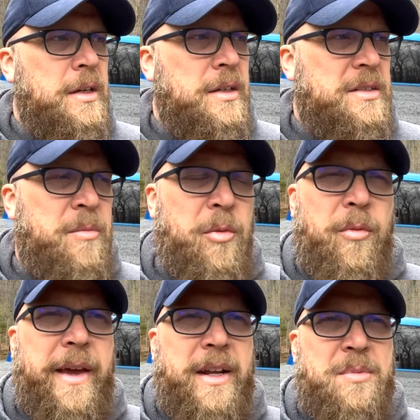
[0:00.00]
Some people
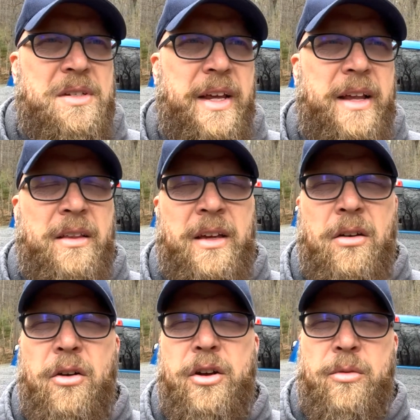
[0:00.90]
may get upset, like,
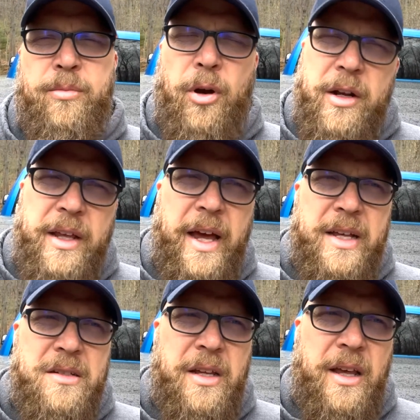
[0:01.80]
oh, you're
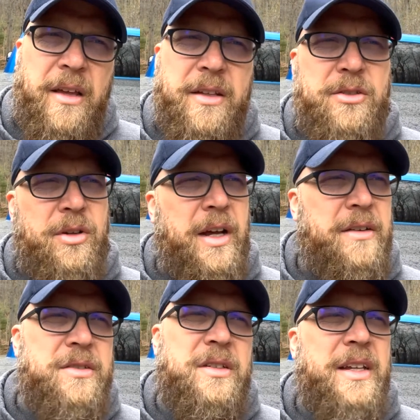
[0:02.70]
broadcasting. These are kind
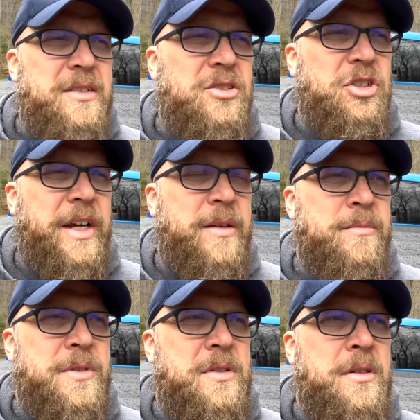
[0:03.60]
of hidden
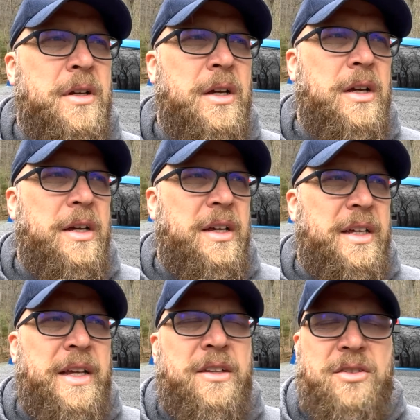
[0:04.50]
gems.
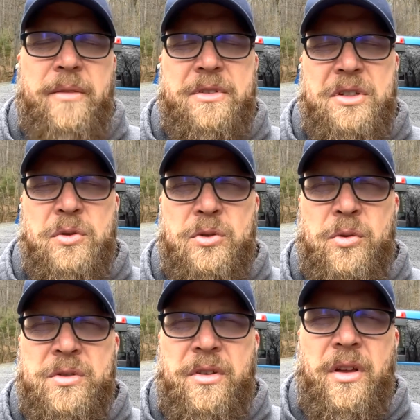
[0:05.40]
And there's obviously two
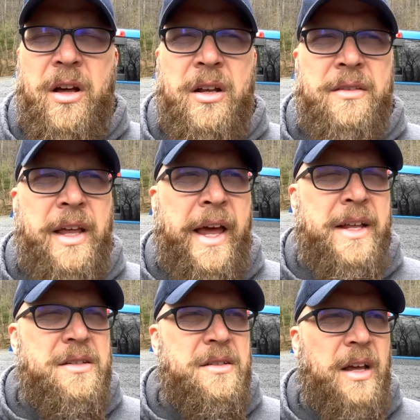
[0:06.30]
schools of thought on
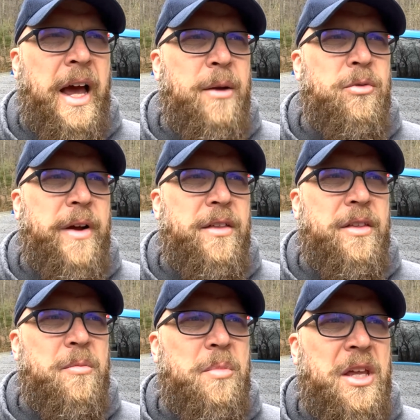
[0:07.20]
that. I would rather
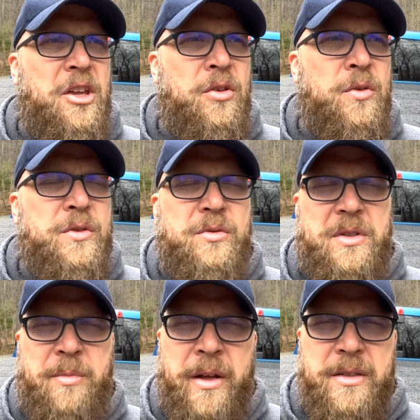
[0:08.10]
them be used
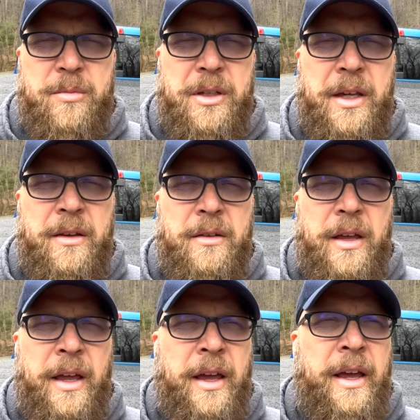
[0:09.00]
responsibly,
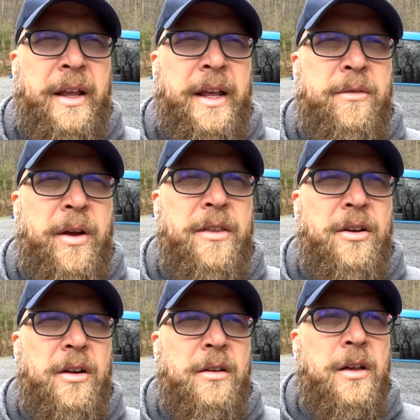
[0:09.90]
and I'd
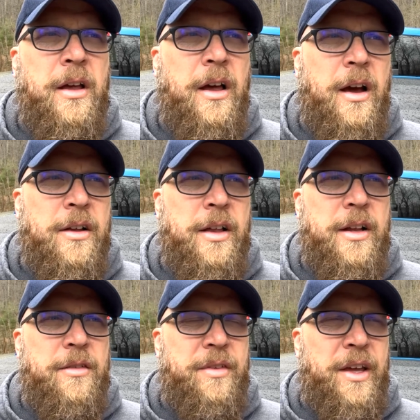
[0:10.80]
rather a lot
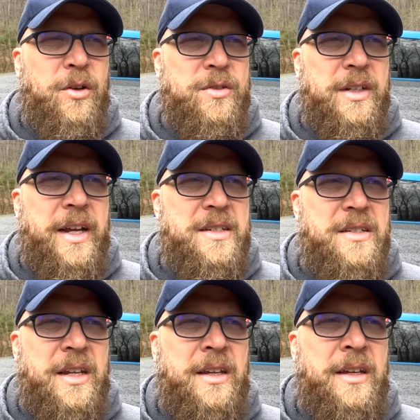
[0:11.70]
of the vehicles that I
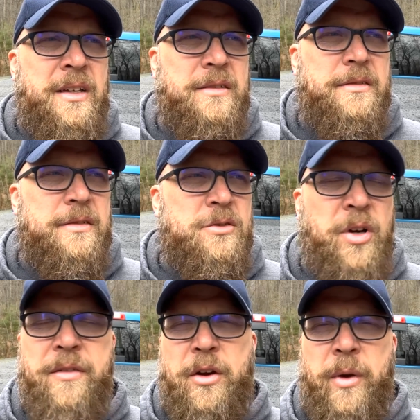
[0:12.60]
see
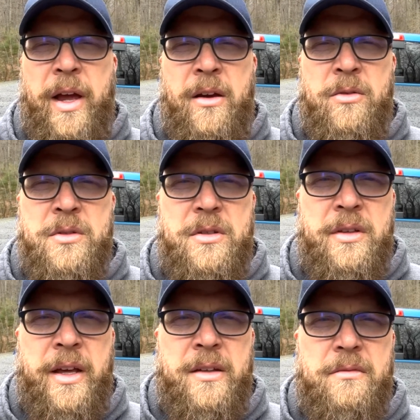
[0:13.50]
driving around
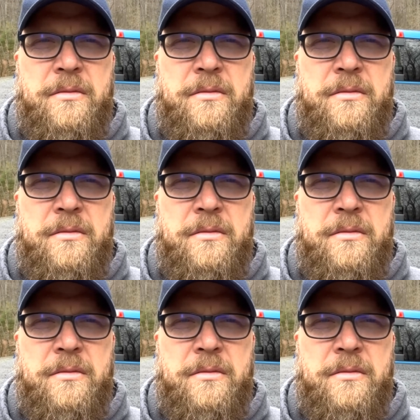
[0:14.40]
that